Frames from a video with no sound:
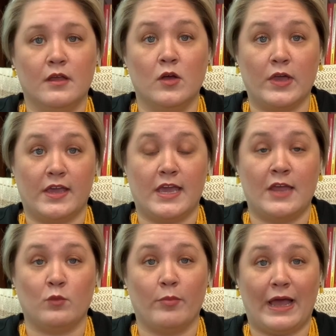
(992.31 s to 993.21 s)
Okay,
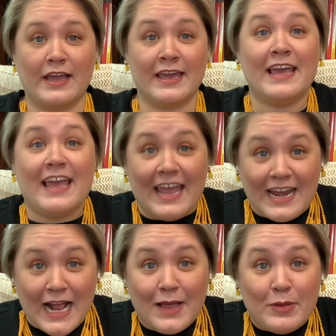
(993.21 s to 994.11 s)
and we're back, and
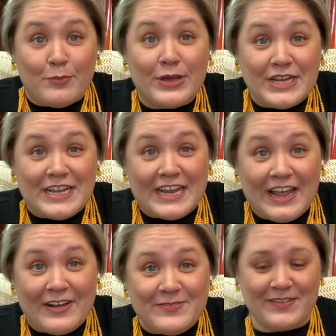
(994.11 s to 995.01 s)
I'm a bunny
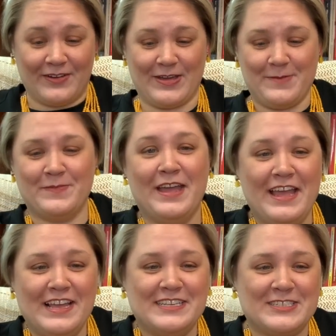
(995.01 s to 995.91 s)
now, okay?
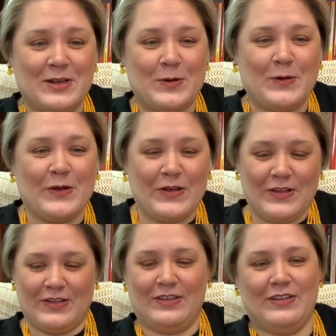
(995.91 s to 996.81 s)
So
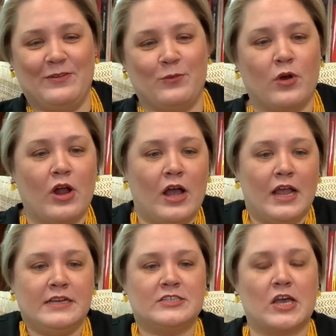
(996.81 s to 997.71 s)
we're
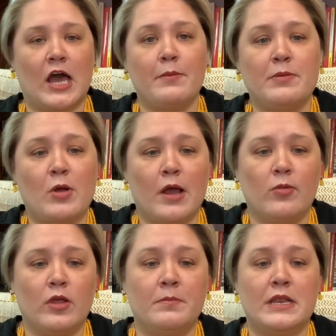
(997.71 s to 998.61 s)
on to common
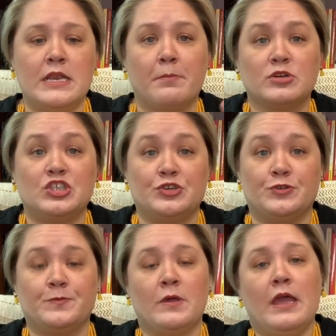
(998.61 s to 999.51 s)
problem number
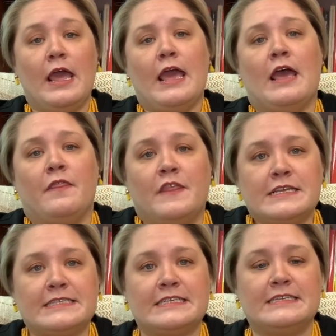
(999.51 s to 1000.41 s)
2, and
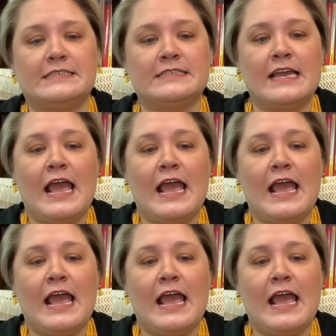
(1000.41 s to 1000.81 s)
this is